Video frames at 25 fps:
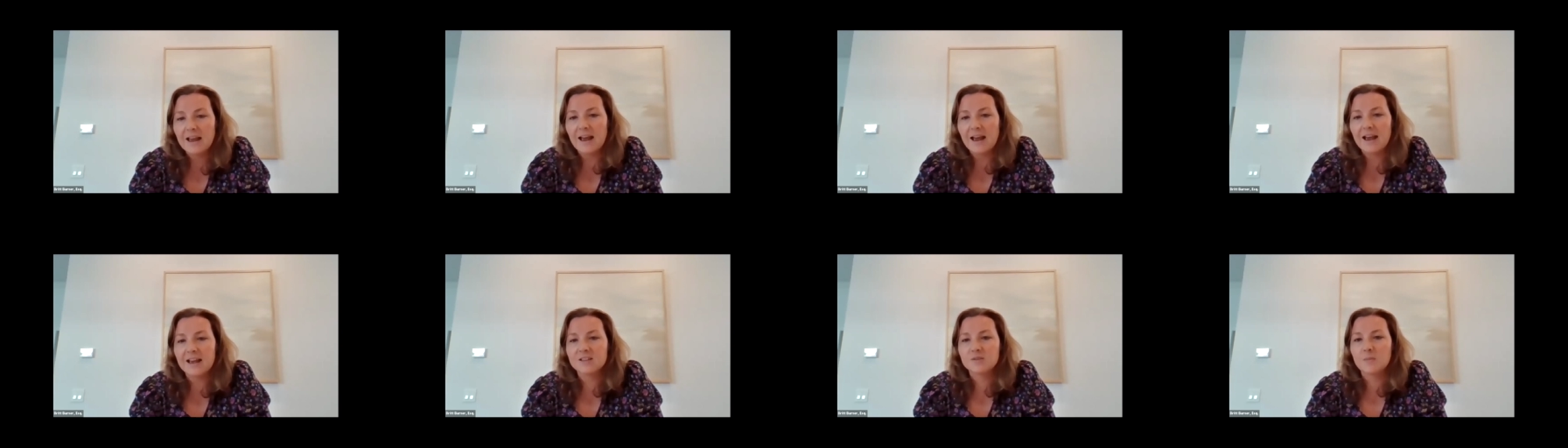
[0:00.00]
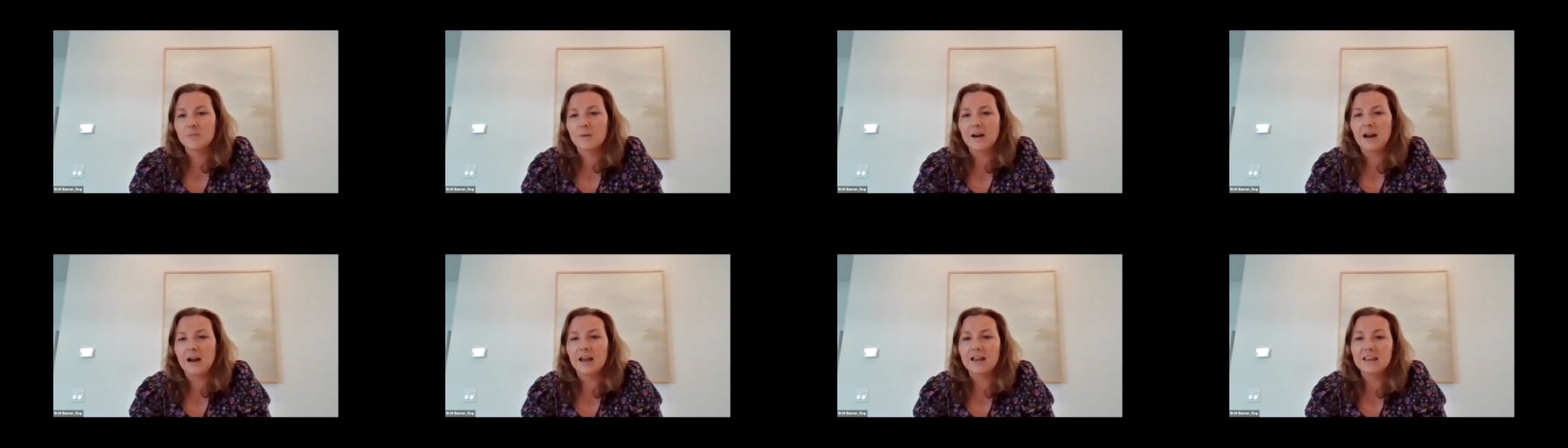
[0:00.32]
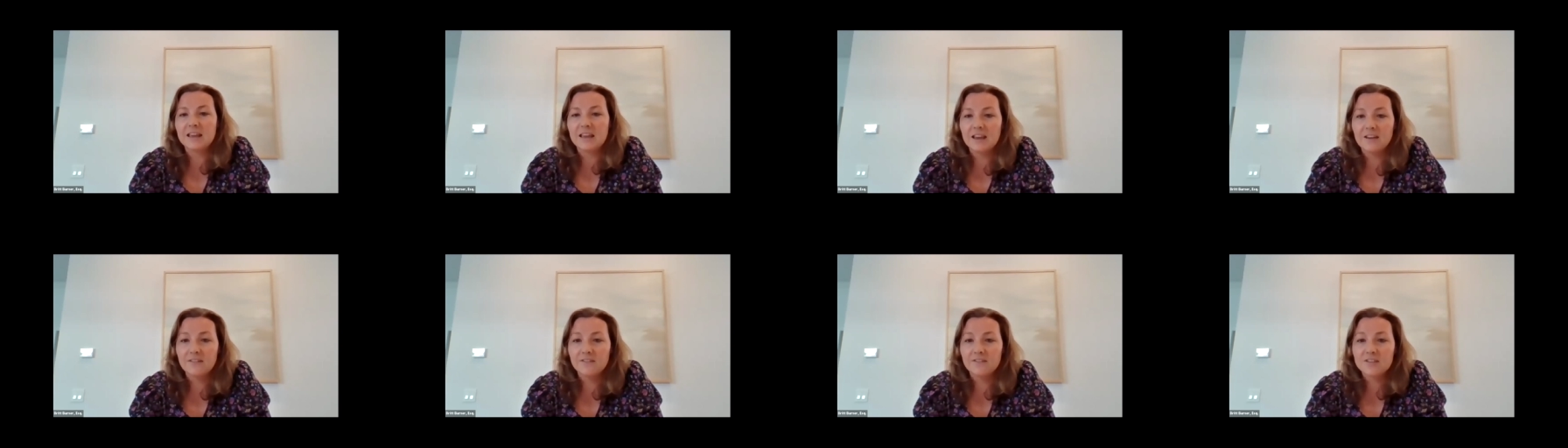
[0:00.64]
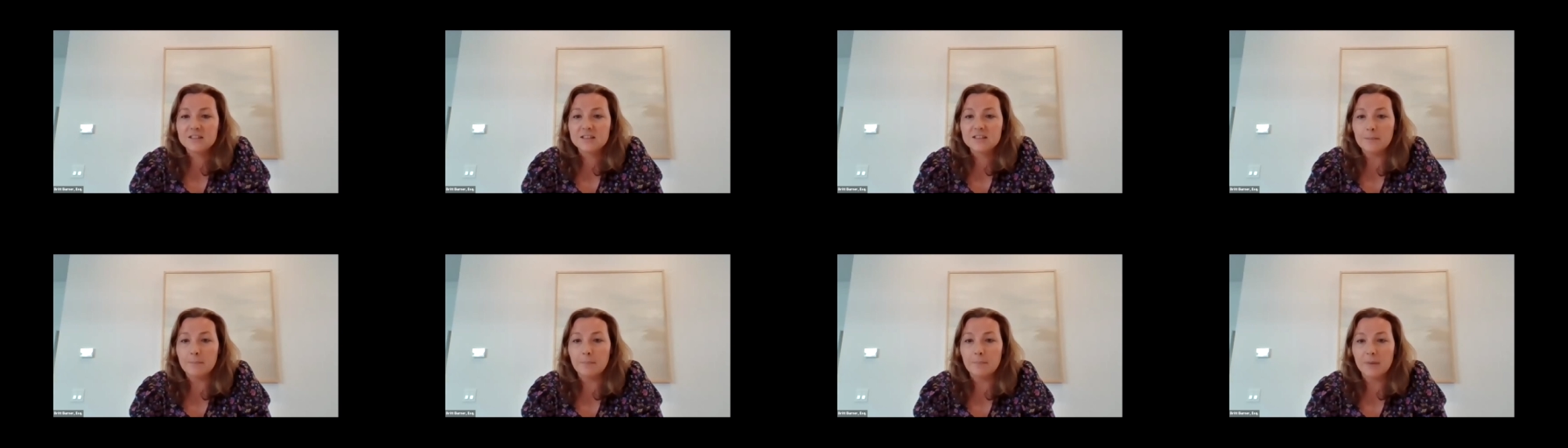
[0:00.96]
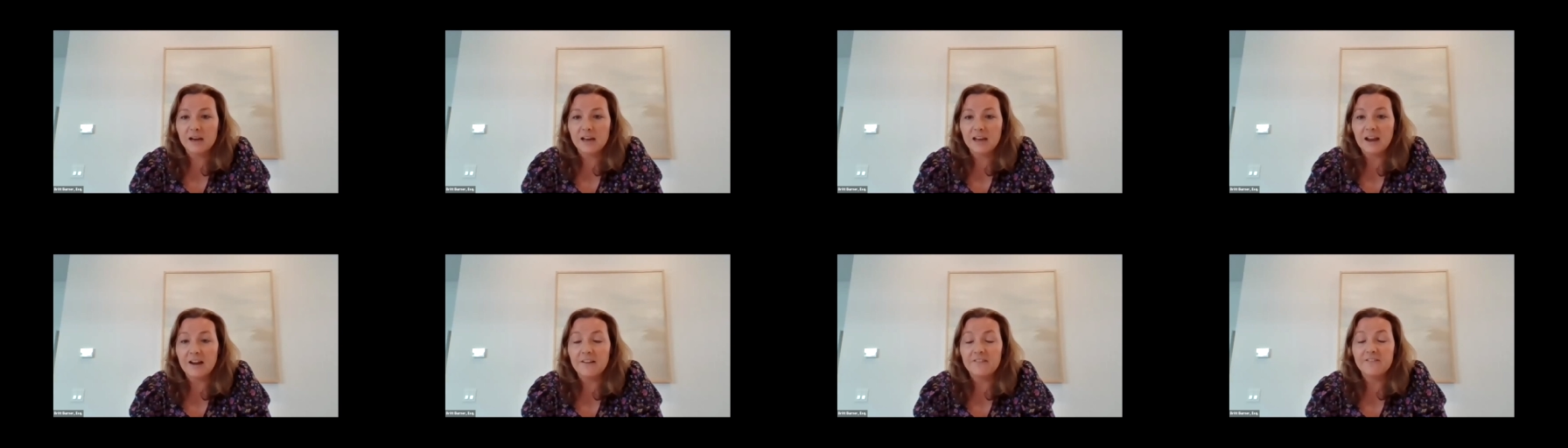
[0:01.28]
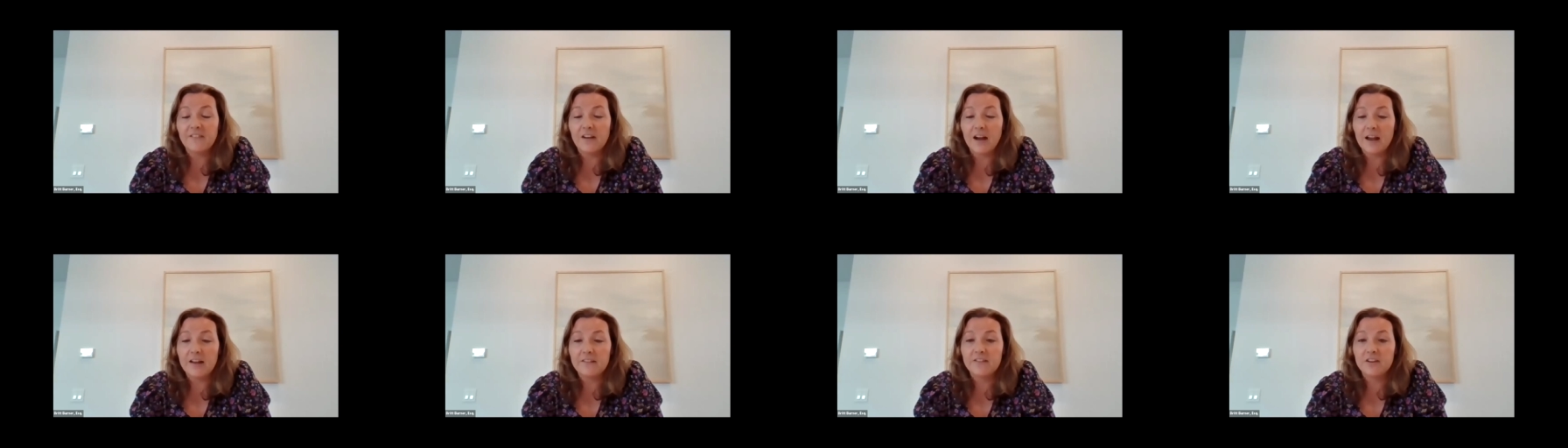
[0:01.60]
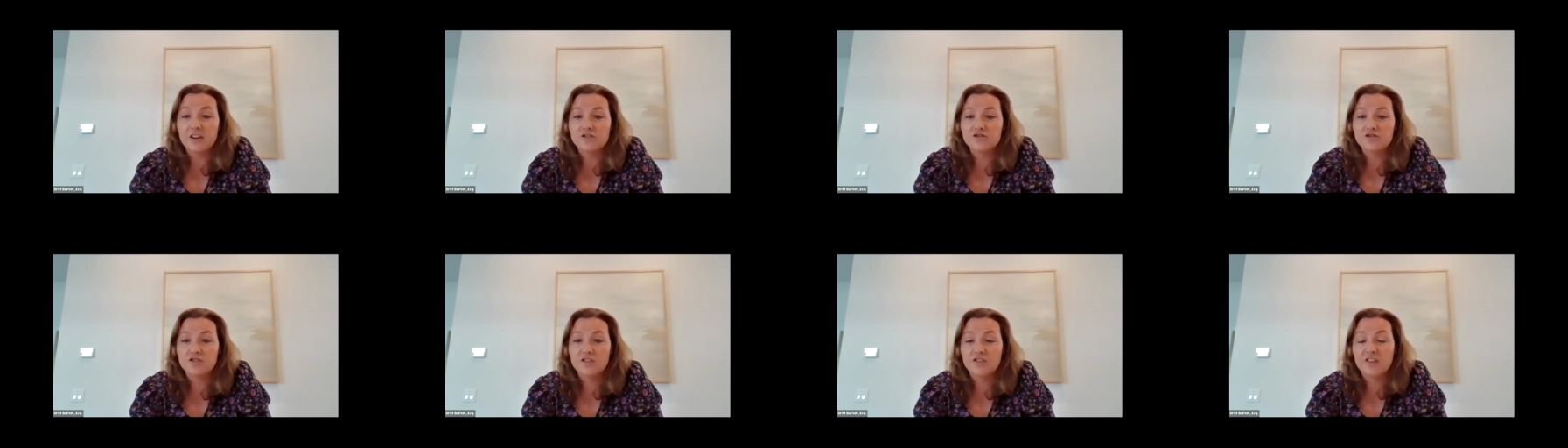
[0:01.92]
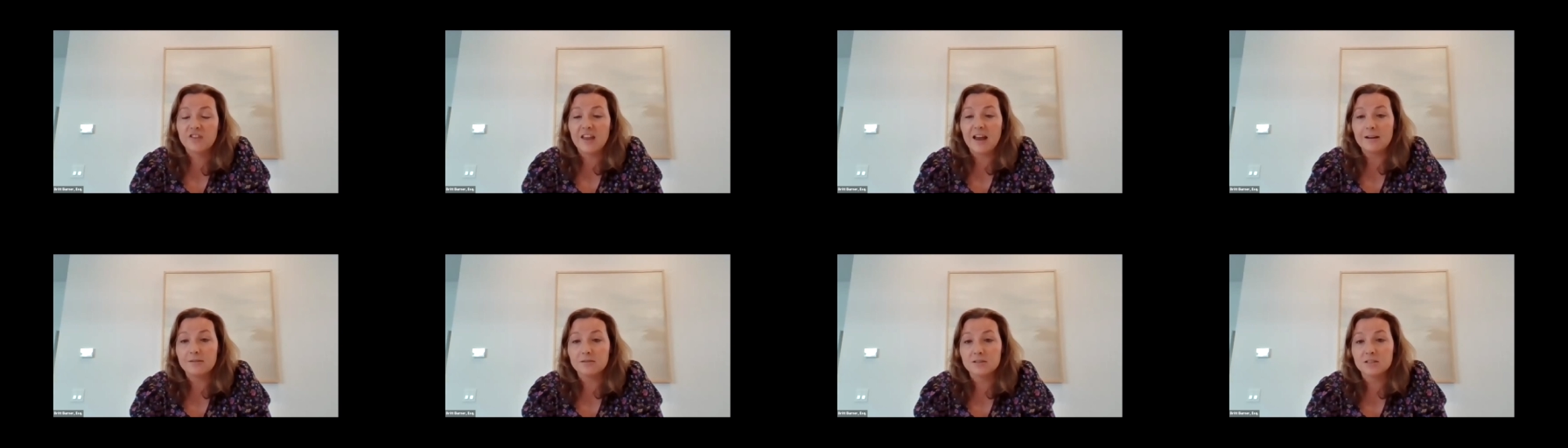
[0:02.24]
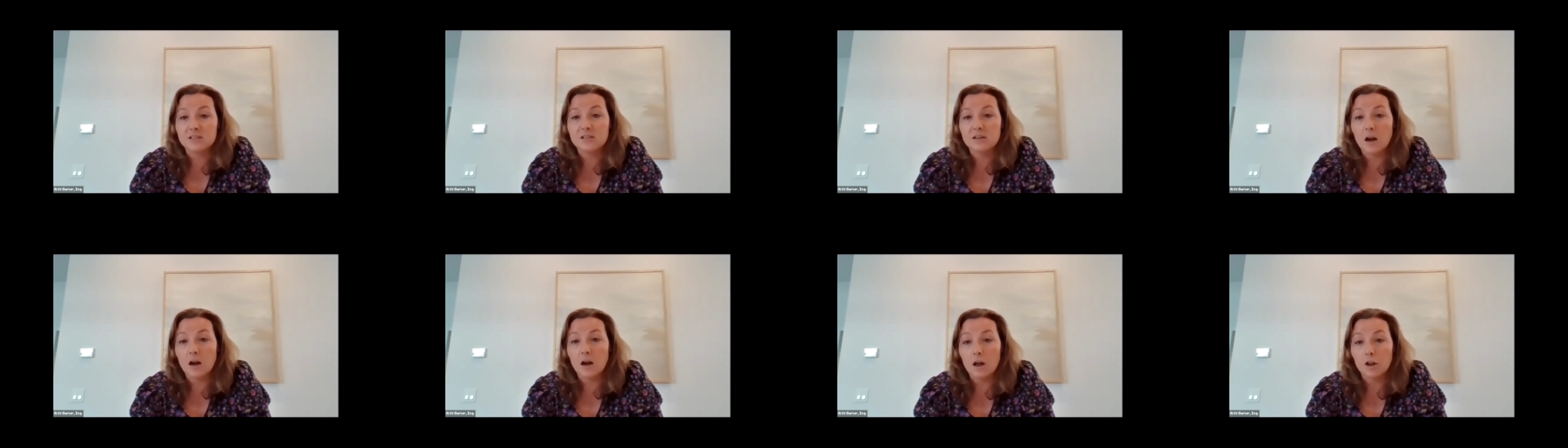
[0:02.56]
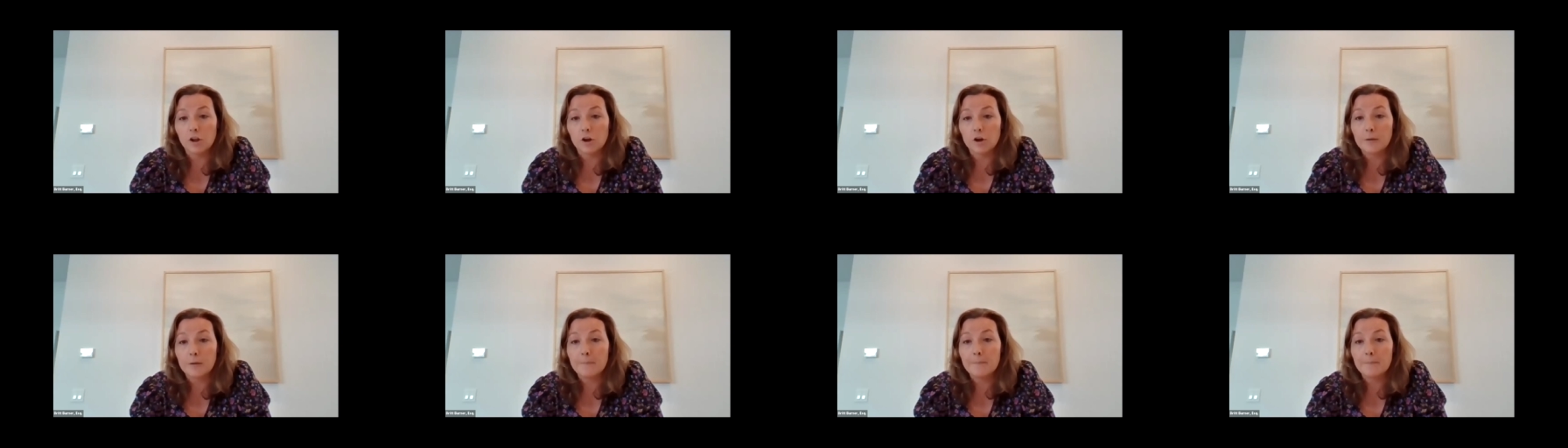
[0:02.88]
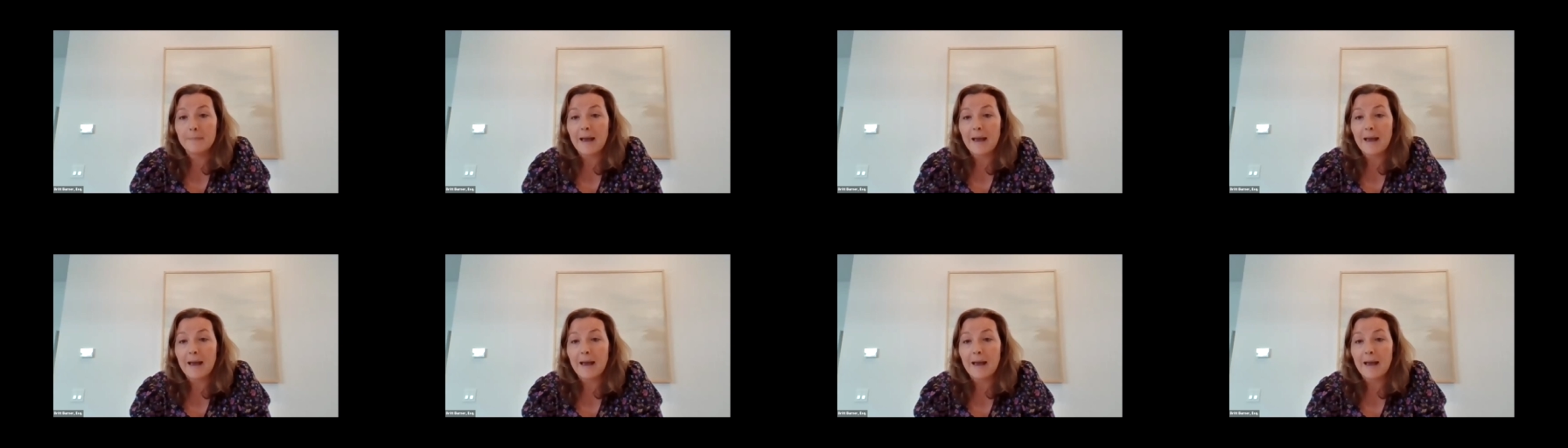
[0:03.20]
as when I give somebody a five hundred thousand dollar